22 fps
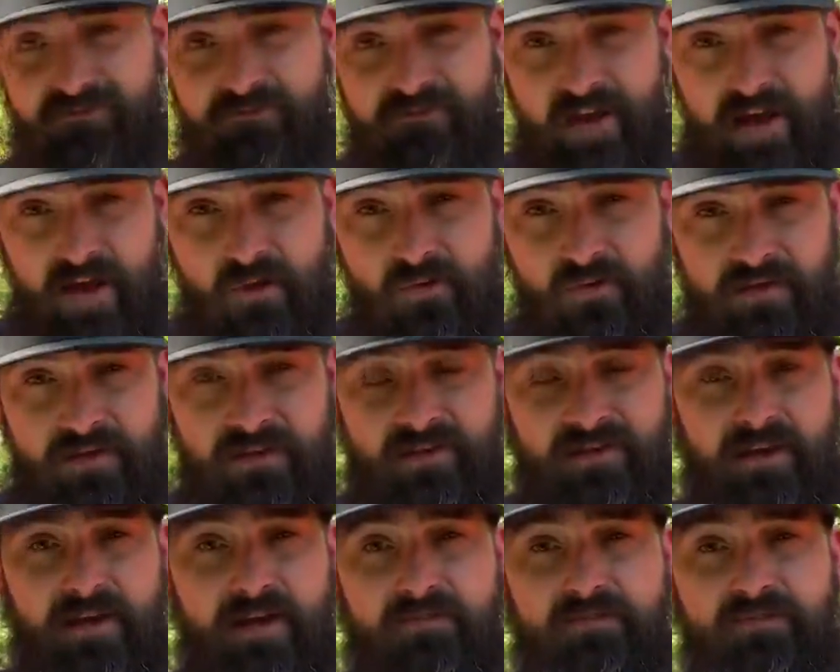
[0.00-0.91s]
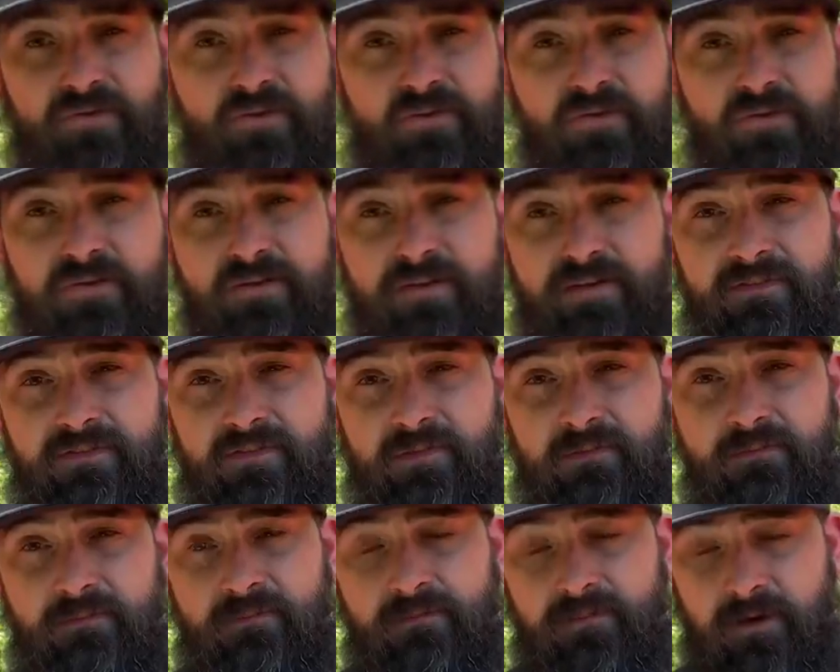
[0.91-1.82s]
Falcon. They have two different,
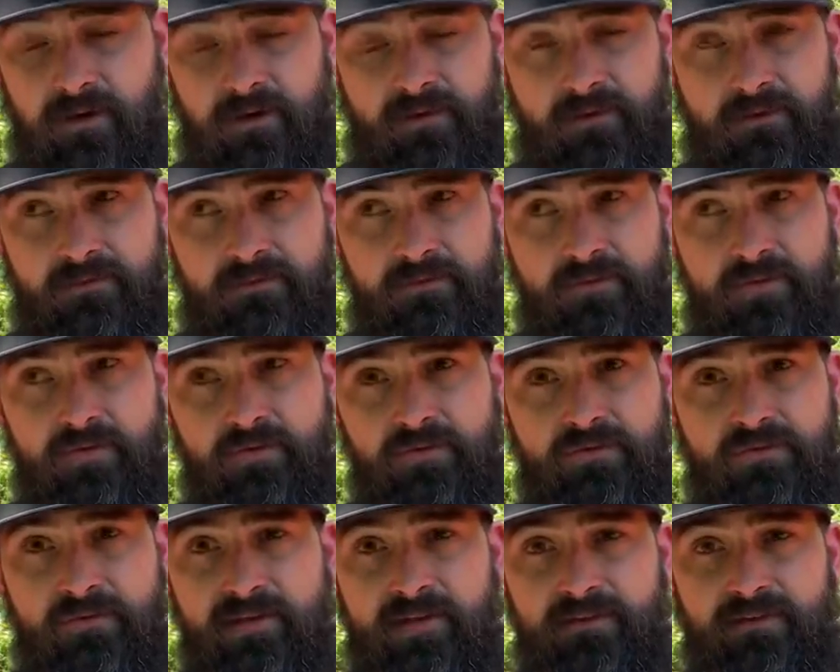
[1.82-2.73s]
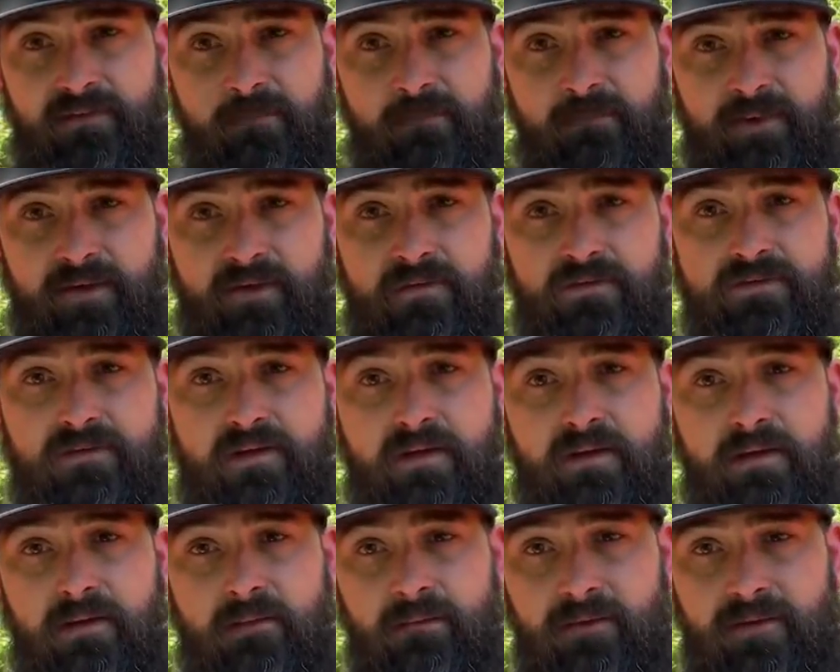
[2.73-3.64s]
uh, two or three different belts,
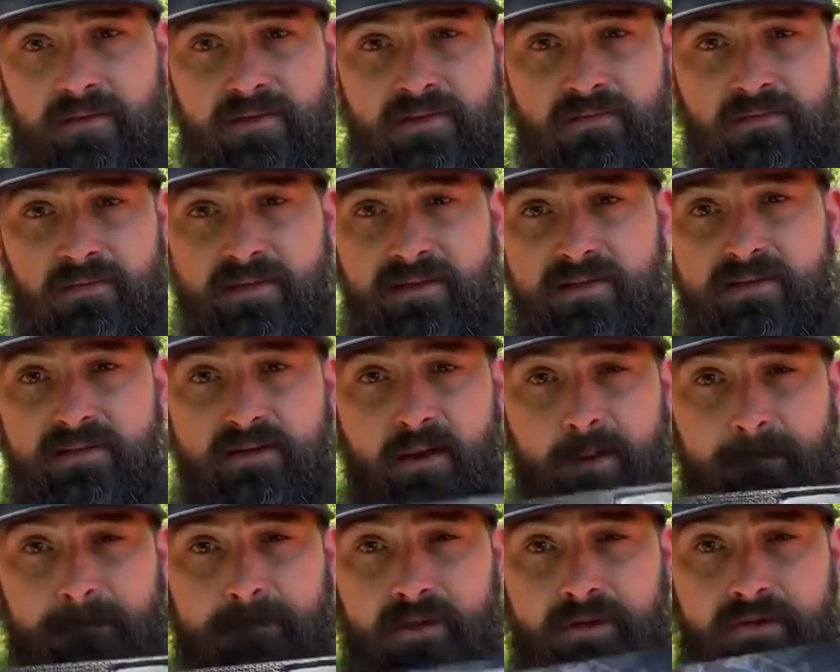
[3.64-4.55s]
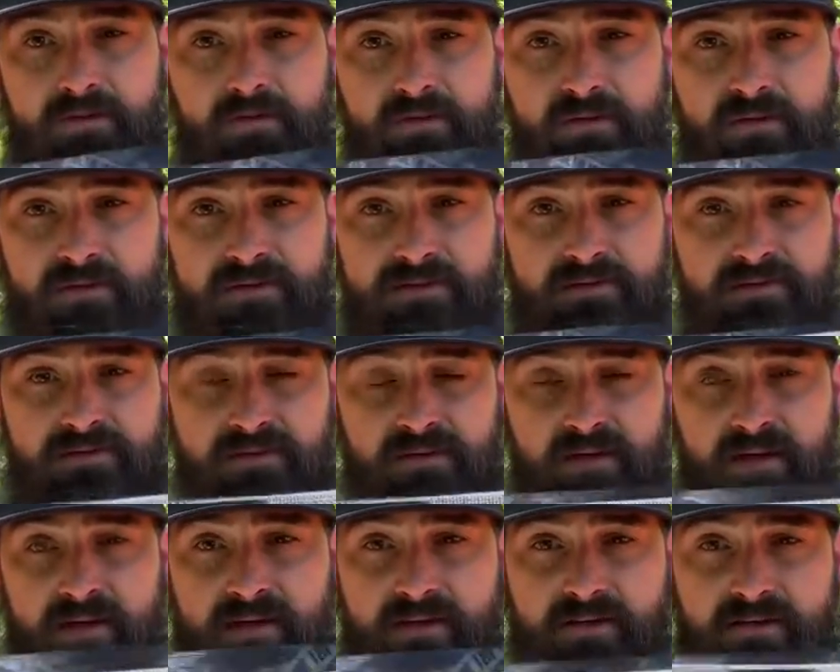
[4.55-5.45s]
but this one is buckleless. All
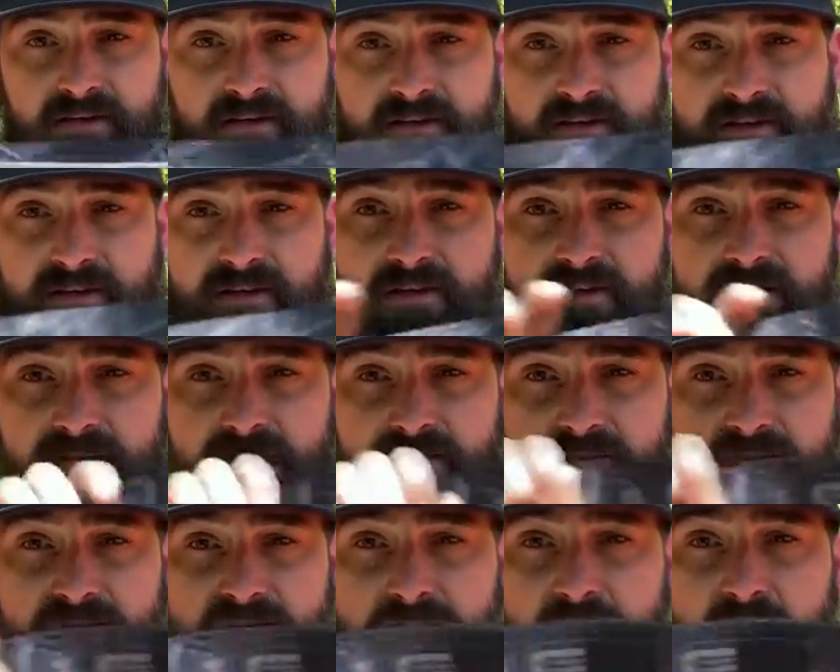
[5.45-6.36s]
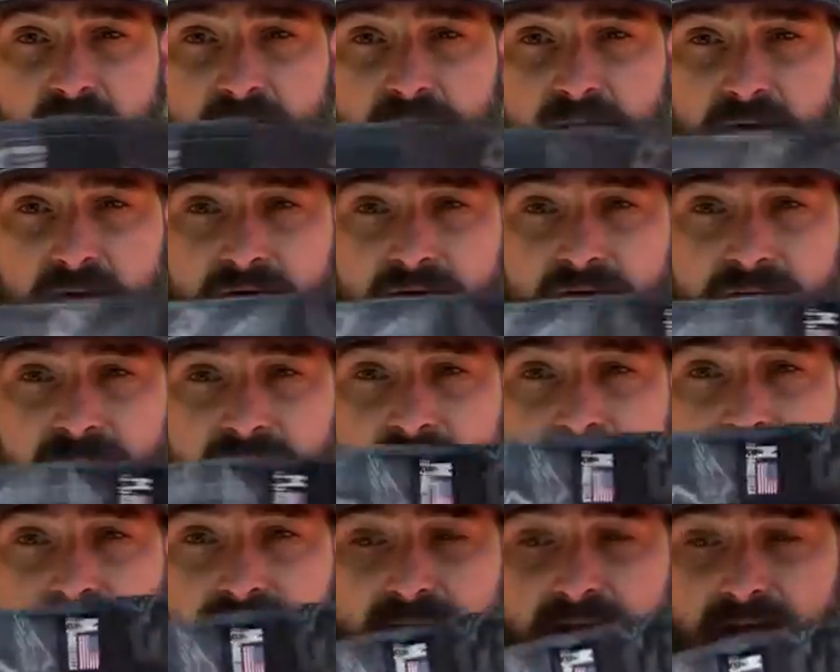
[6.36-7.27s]
right. You can see here, there's no buckle
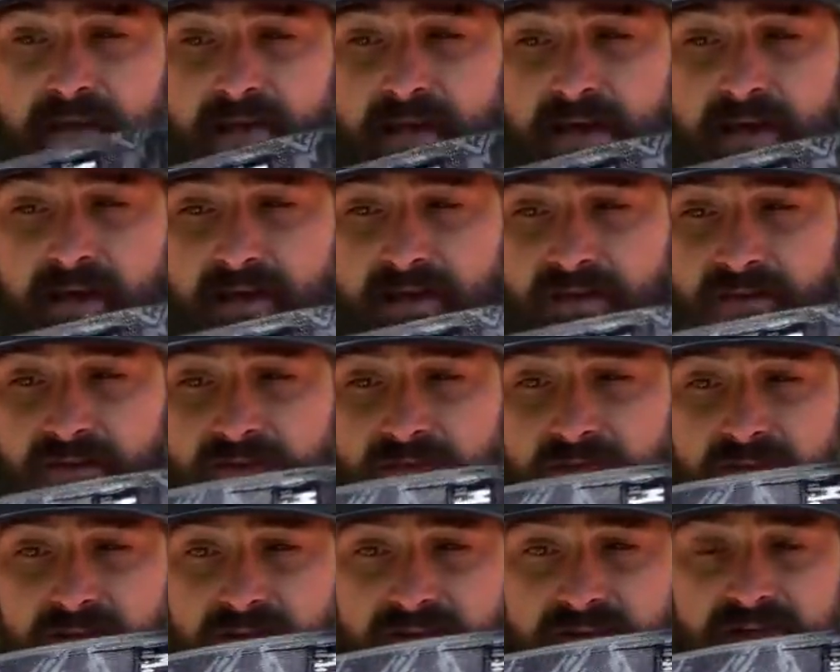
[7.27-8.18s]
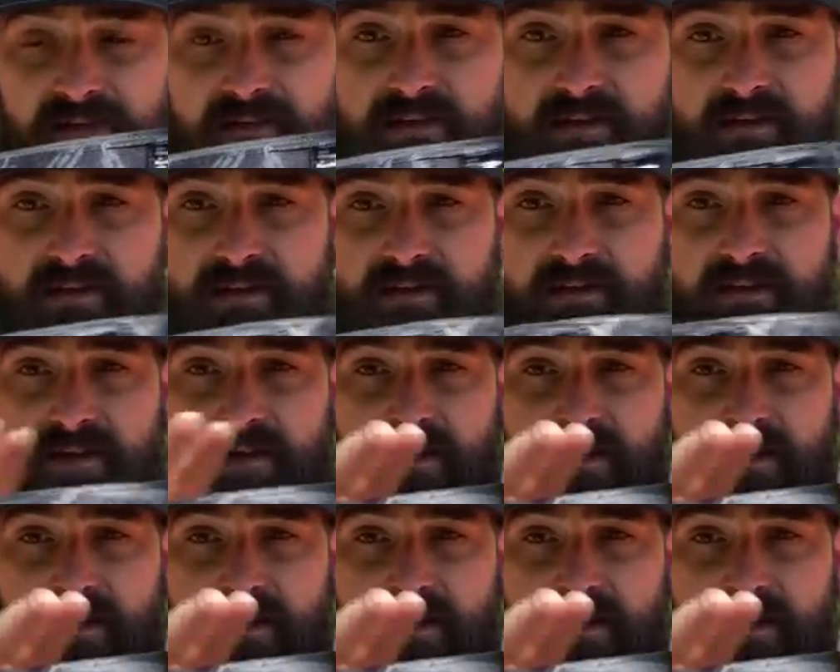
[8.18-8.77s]
and you can see